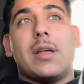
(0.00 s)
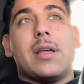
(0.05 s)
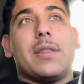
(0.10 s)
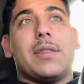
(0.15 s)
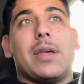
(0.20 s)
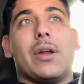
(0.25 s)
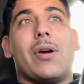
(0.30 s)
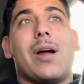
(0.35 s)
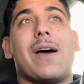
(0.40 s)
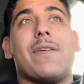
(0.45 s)

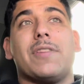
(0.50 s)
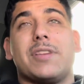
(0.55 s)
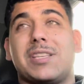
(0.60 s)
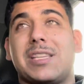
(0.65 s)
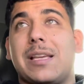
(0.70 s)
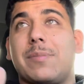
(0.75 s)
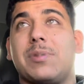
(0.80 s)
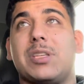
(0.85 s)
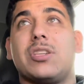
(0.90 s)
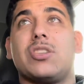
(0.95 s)
They don't have the
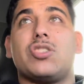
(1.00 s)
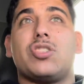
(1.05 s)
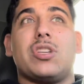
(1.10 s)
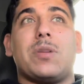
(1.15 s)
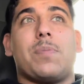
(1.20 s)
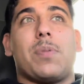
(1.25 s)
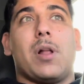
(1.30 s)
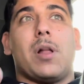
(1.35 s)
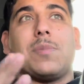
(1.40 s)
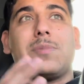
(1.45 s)
same DSG
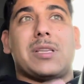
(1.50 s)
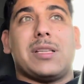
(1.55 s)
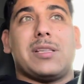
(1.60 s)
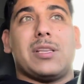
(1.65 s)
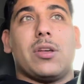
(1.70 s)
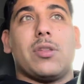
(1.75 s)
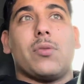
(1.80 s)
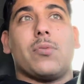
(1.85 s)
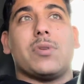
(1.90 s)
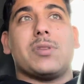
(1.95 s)
problems that the
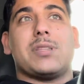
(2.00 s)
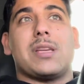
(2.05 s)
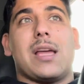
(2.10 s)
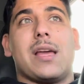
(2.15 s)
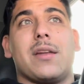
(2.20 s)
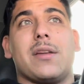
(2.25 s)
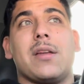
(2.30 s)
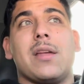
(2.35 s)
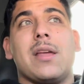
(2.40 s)
other ones had.